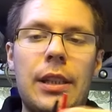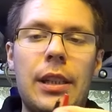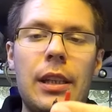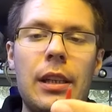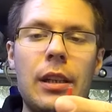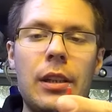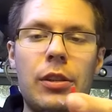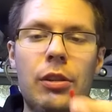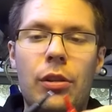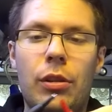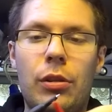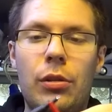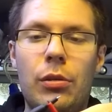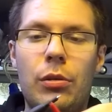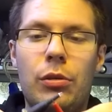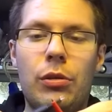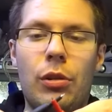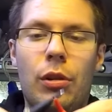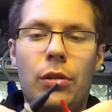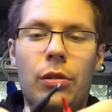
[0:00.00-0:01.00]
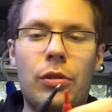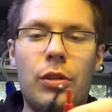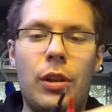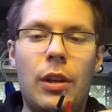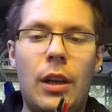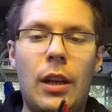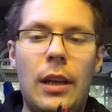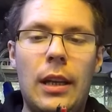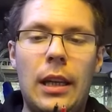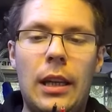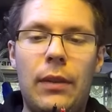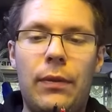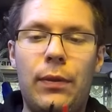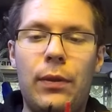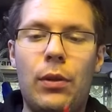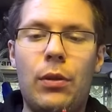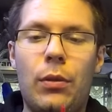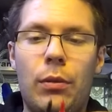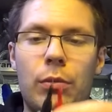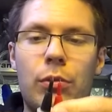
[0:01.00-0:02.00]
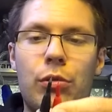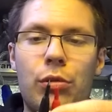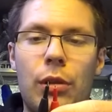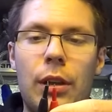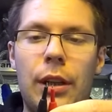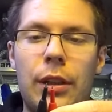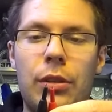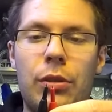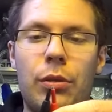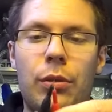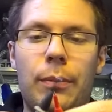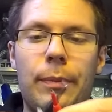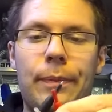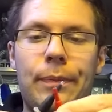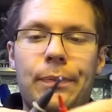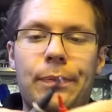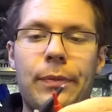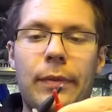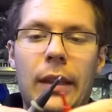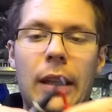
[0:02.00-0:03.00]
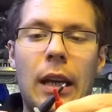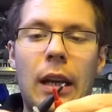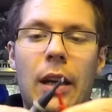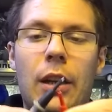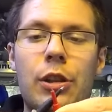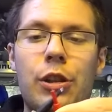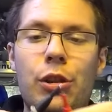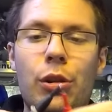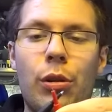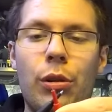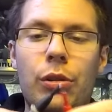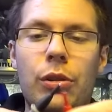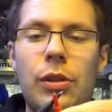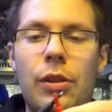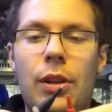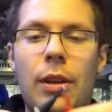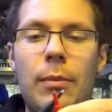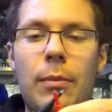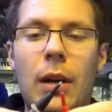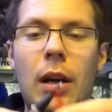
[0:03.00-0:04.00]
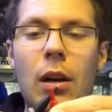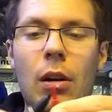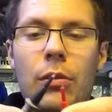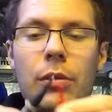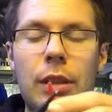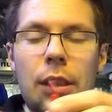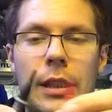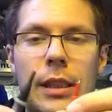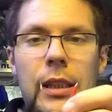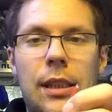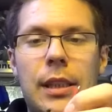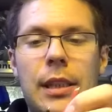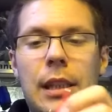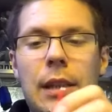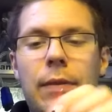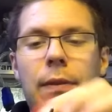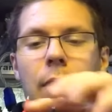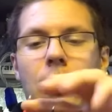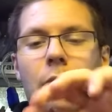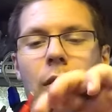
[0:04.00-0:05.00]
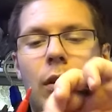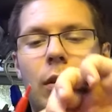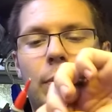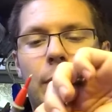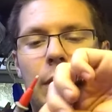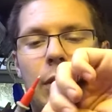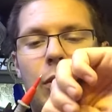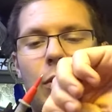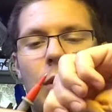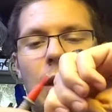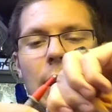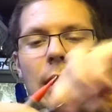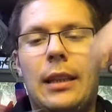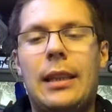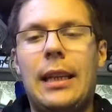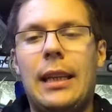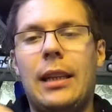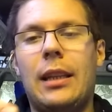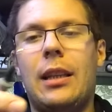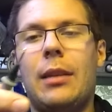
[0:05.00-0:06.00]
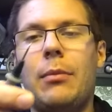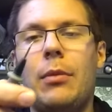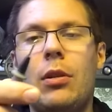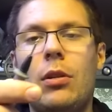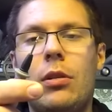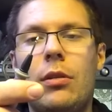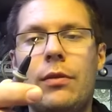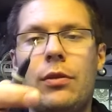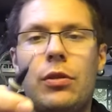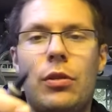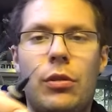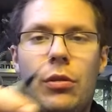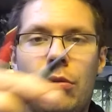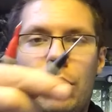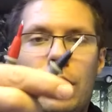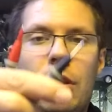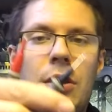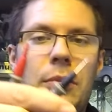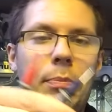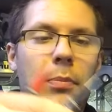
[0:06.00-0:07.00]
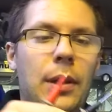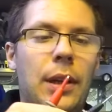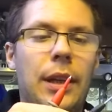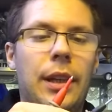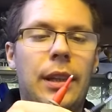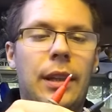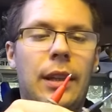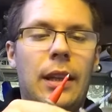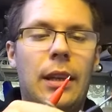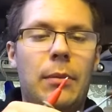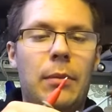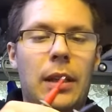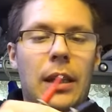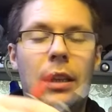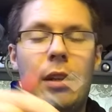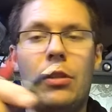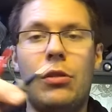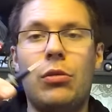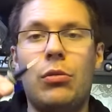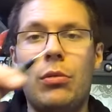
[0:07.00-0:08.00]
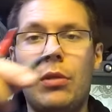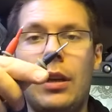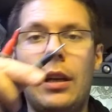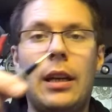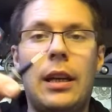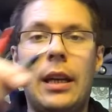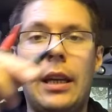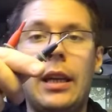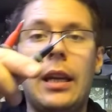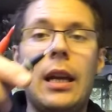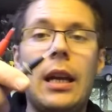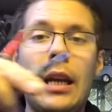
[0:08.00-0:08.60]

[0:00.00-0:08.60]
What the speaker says: here, so you don't, if you try to short them out, it is difficult, but you can take them off, so you can spike them into a